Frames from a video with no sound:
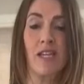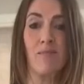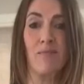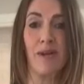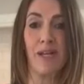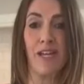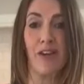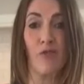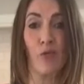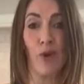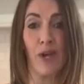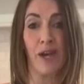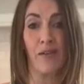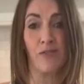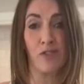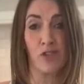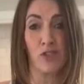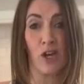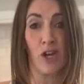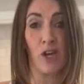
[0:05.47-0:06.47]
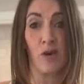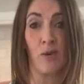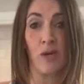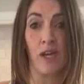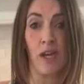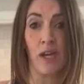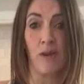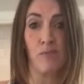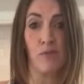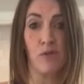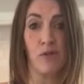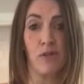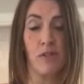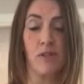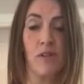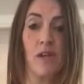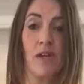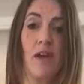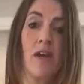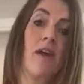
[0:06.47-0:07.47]
you believe we have snow in
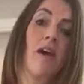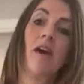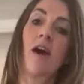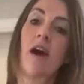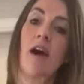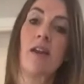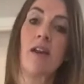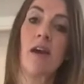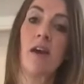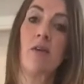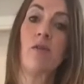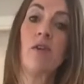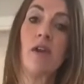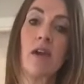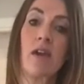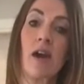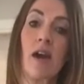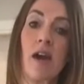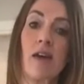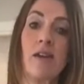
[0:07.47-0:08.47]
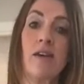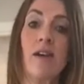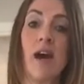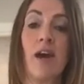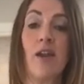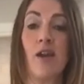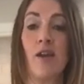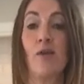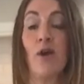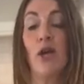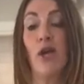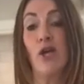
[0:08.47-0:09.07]
April? I know, you can, I know.